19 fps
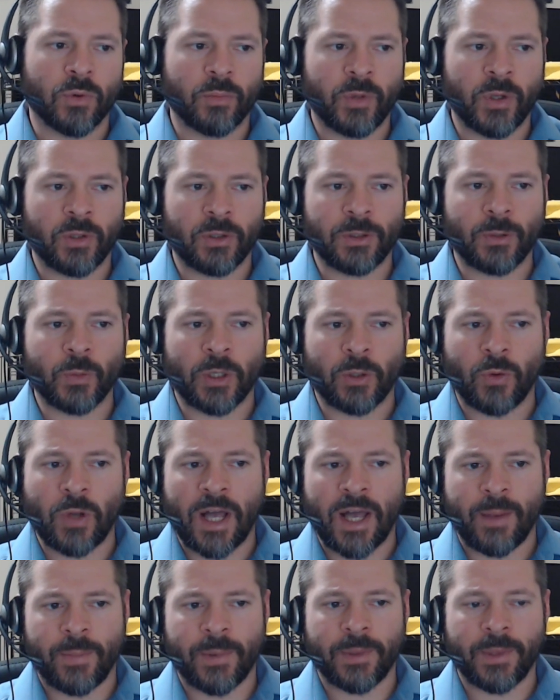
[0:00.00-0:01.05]
But what will
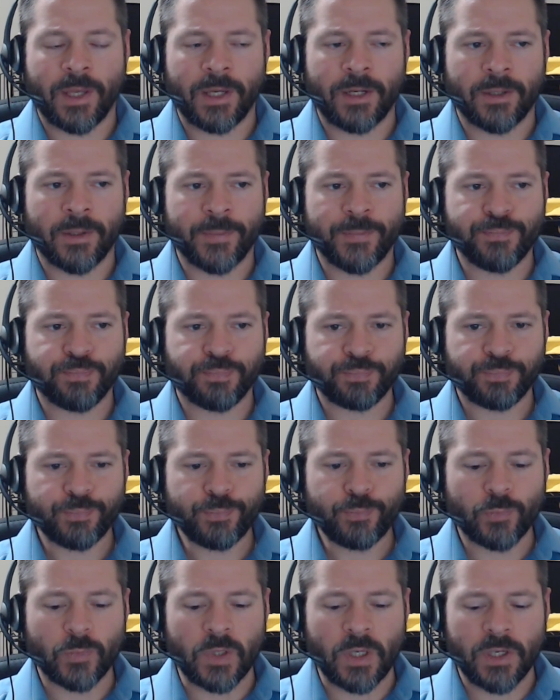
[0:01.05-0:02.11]
happen later
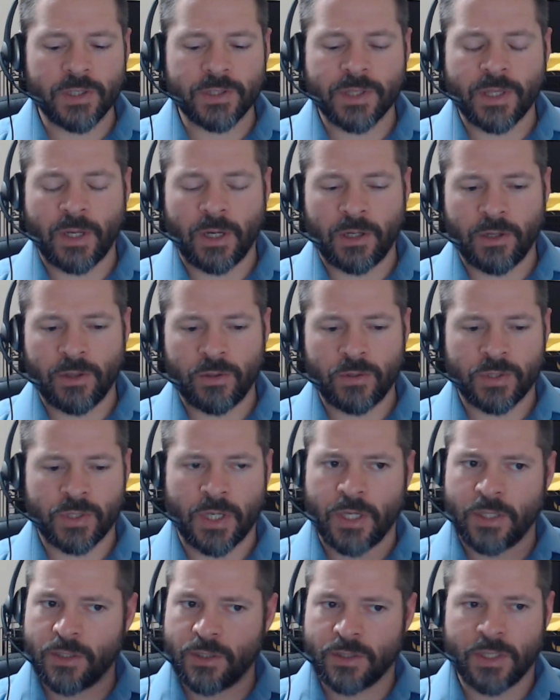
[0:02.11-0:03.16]
is that another
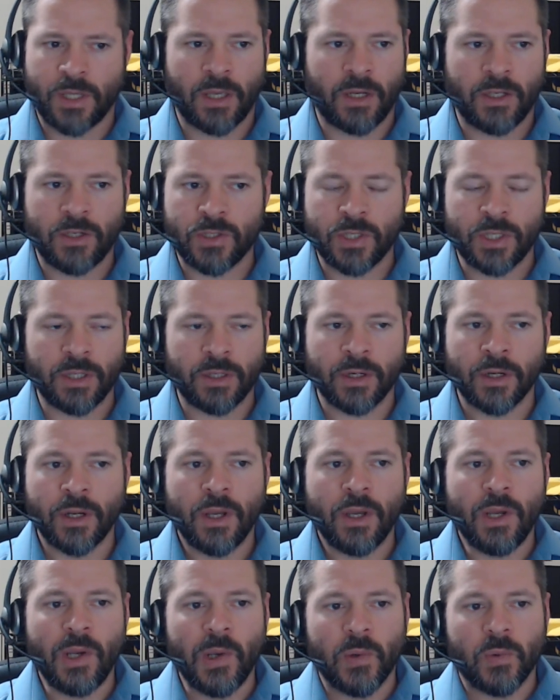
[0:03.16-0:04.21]
scientist, say an engineer,
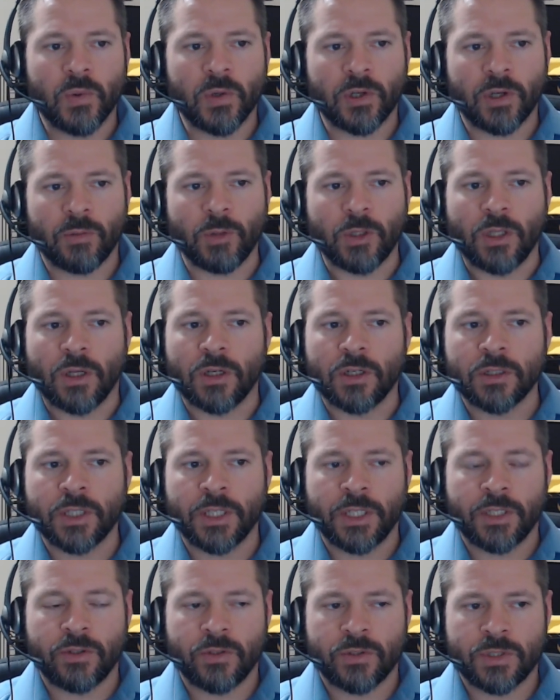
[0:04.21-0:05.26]
will come along
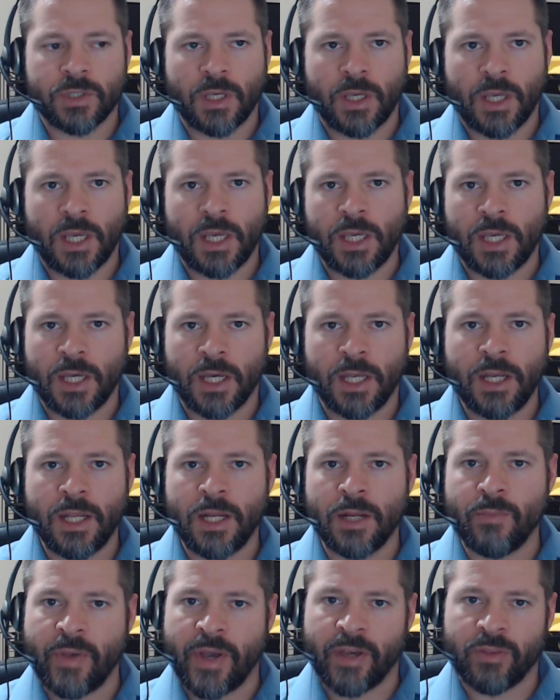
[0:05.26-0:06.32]
and they'll say, hey, I
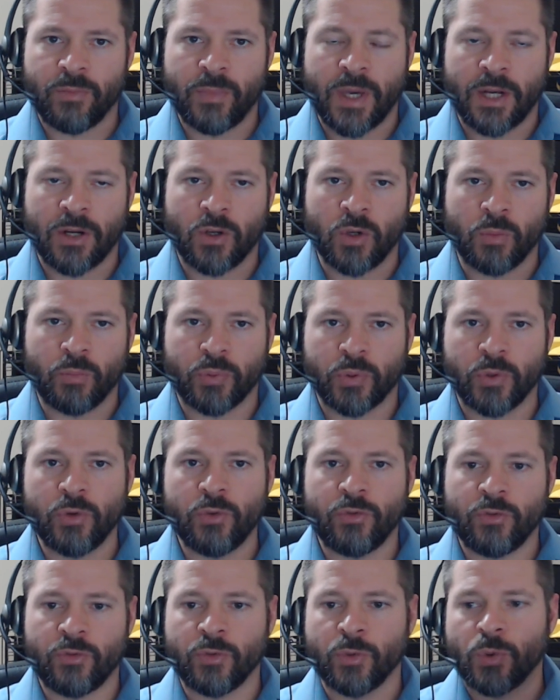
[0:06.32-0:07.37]
need a mathematical
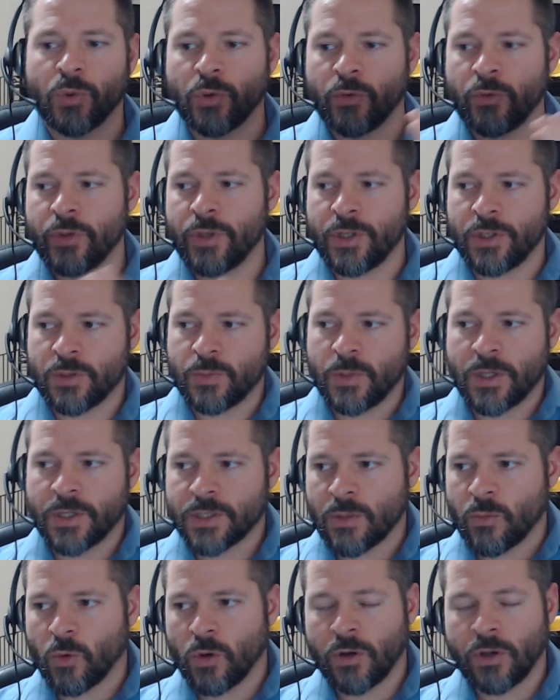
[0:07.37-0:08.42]
proof for this because
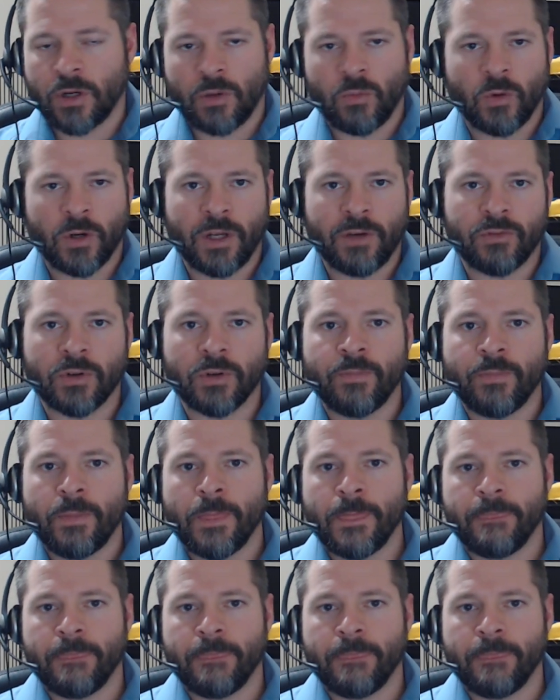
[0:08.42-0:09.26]
I'm working on whatever.